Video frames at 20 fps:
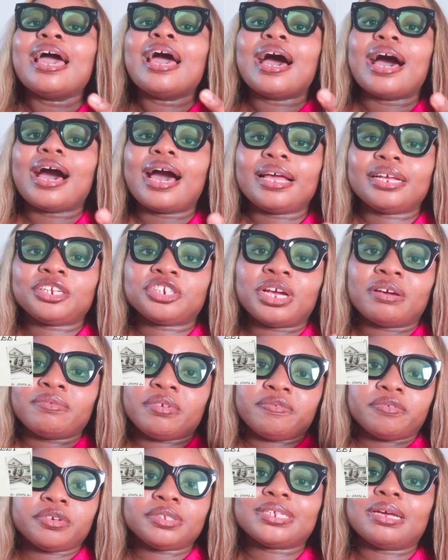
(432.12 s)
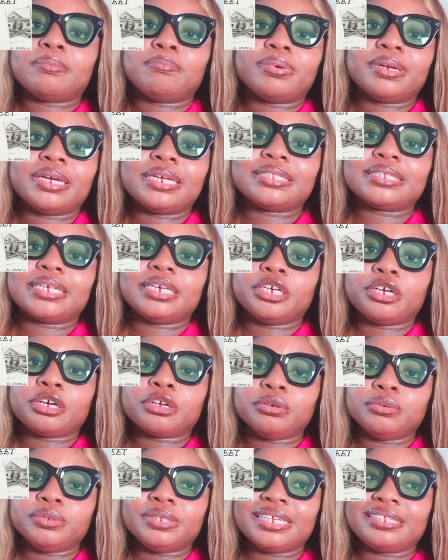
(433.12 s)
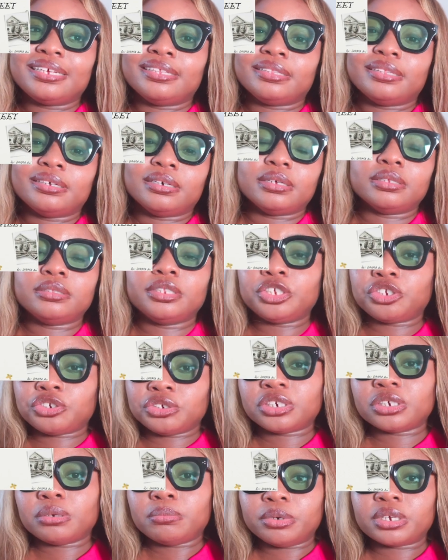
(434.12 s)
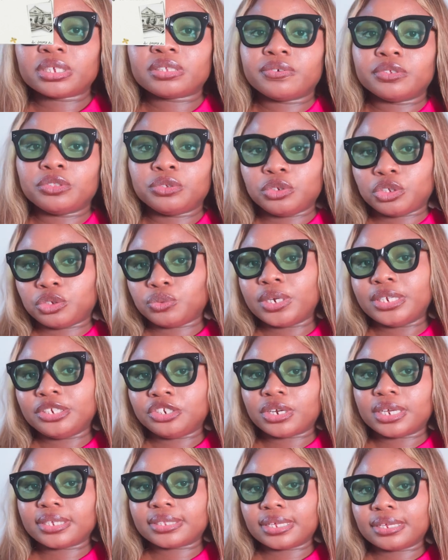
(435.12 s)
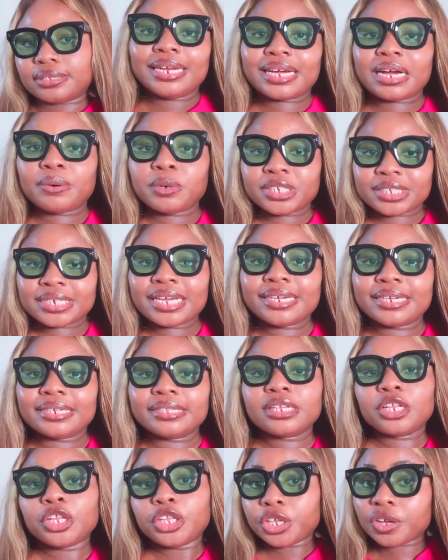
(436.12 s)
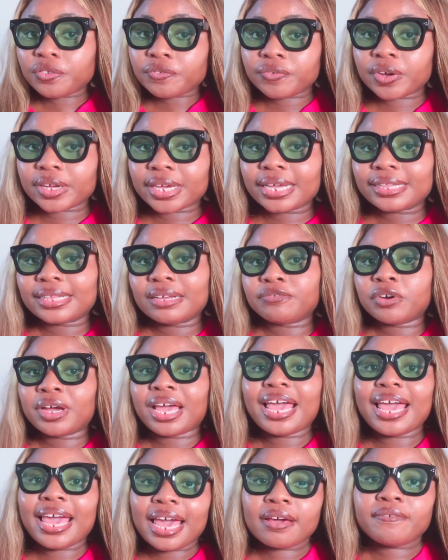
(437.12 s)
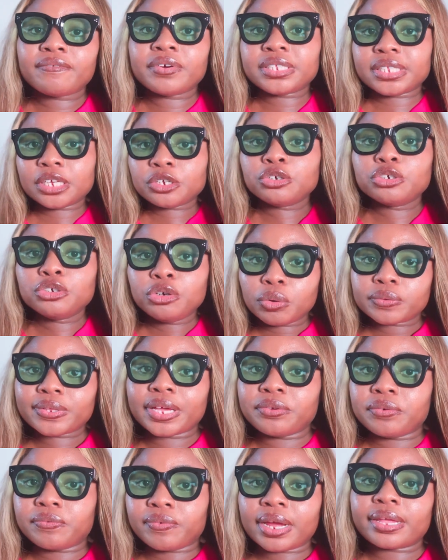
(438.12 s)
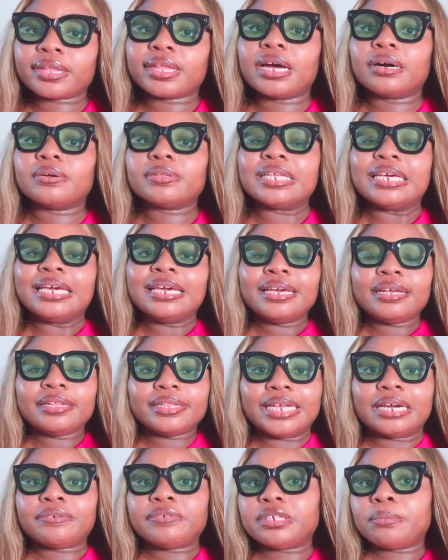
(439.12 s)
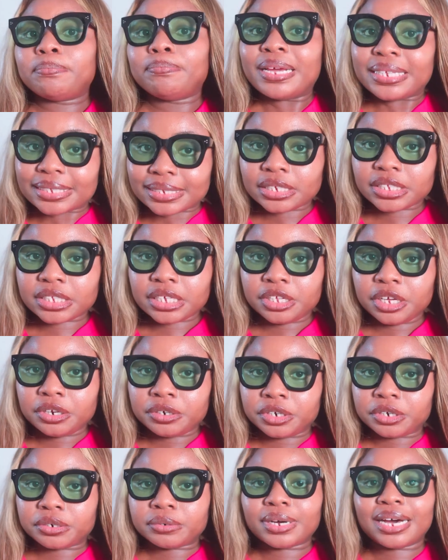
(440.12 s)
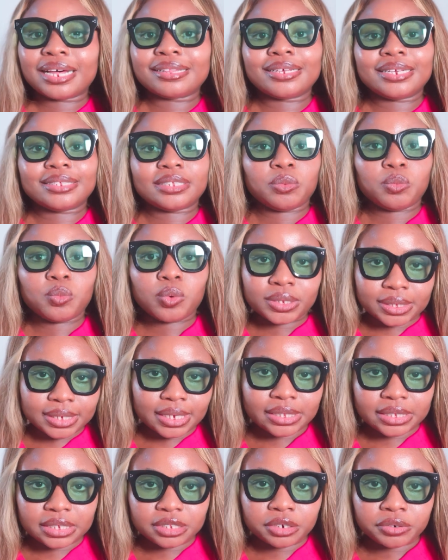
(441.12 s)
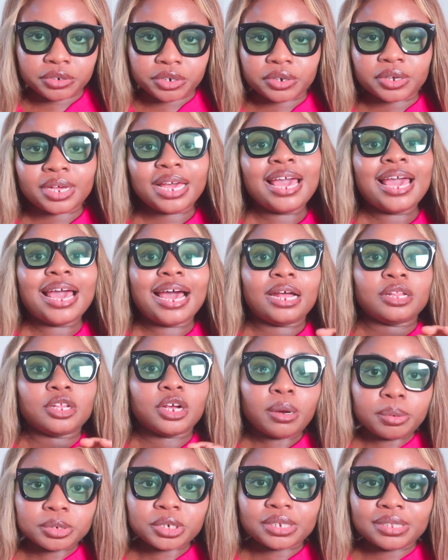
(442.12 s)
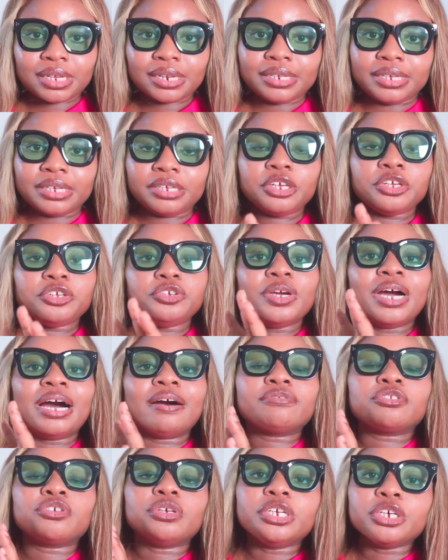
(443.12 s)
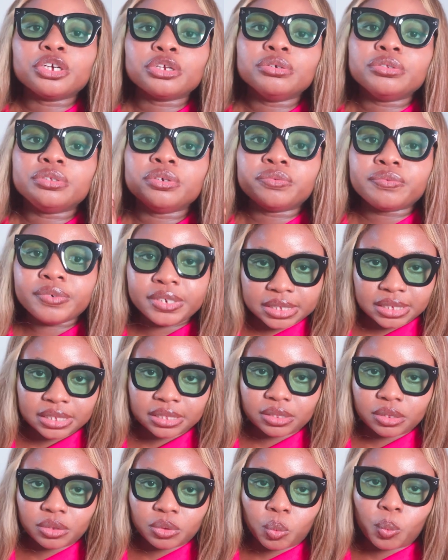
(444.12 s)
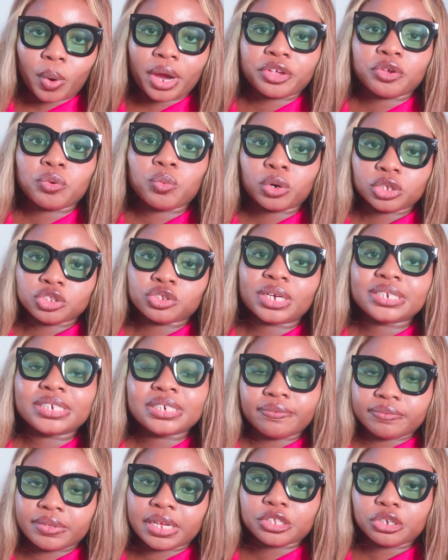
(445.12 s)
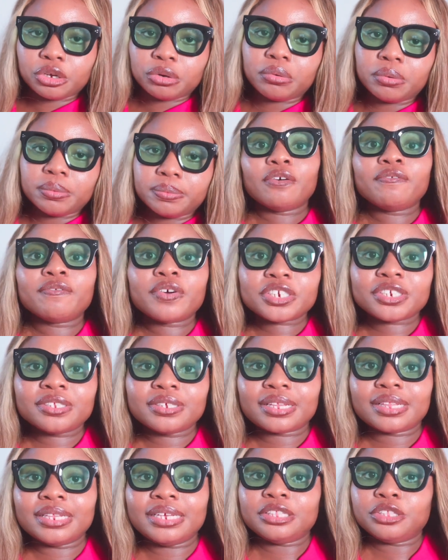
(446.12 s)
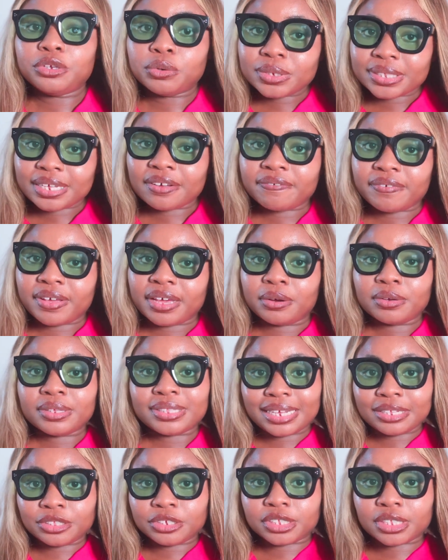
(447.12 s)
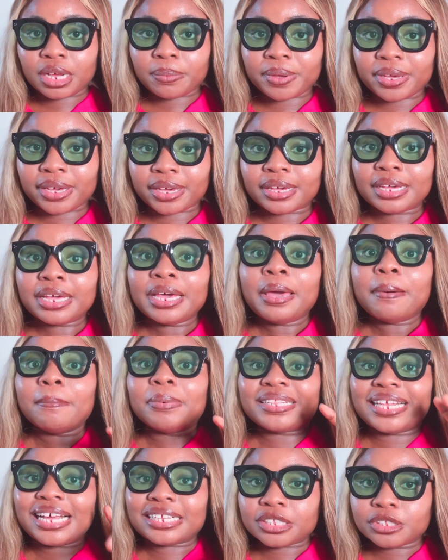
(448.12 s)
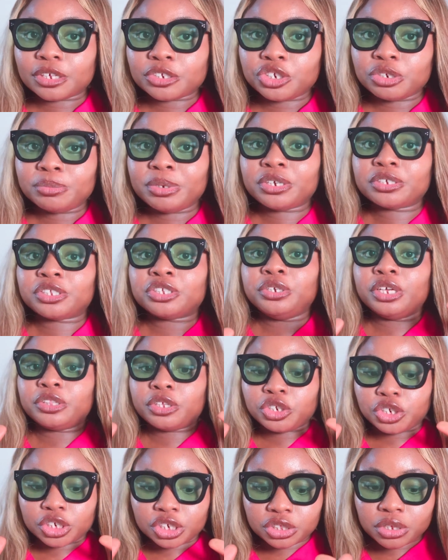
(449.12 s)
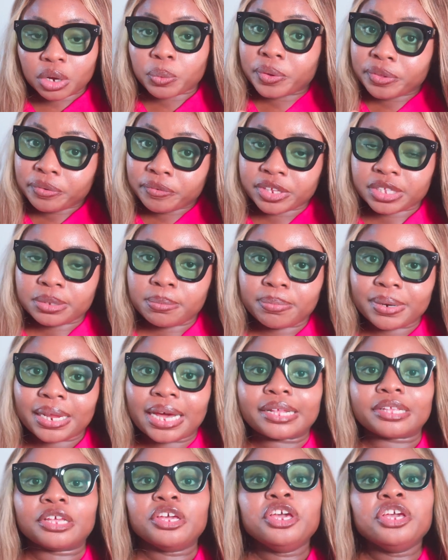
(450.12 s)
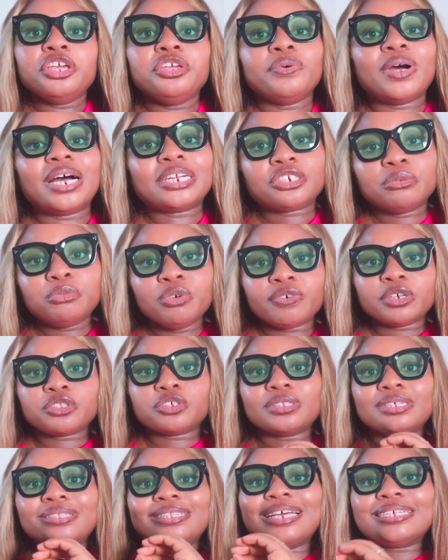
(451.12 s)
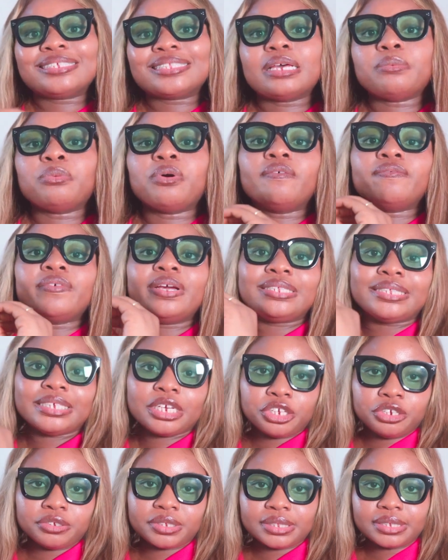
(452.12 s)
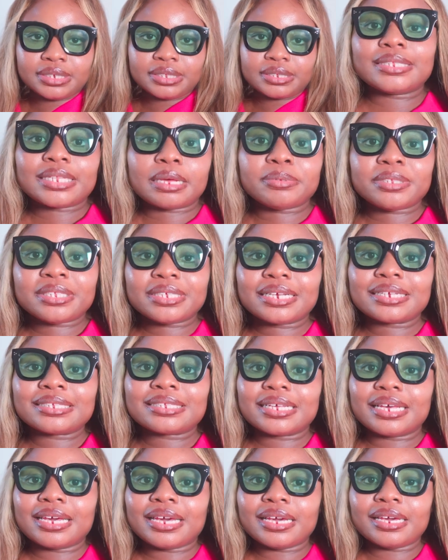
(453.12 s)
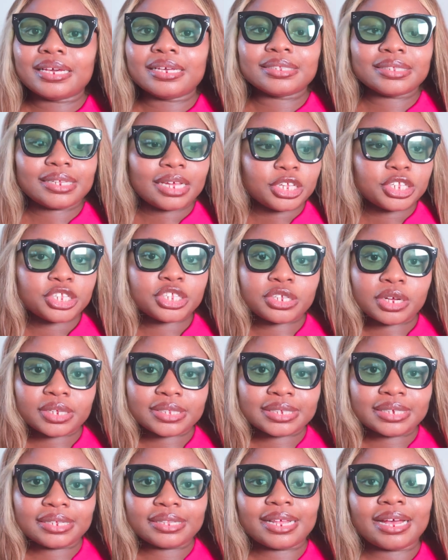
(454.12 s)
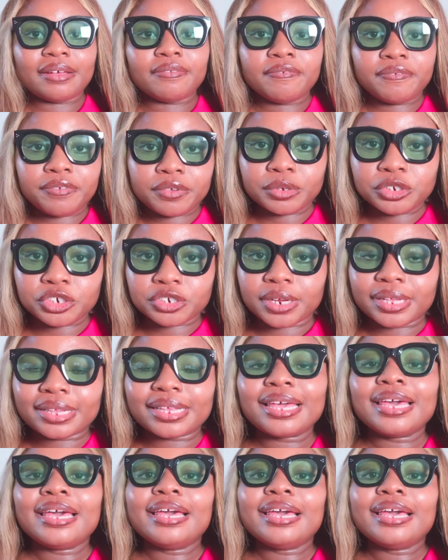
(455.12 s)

I actually have a free template included in the description box for those who are interested. Like I was saying, don't forget that for every single goal that you write down, there is a best case scenario and there's a worst case scenario. And optionally, you have to include the reason why you want to achieve that goal. Unfortunately, those that fail tend to stop here, but that's not true because you're not just stuck with the written plan. You actually move on to the next step of executing it. Step 6 is sorting and filtering.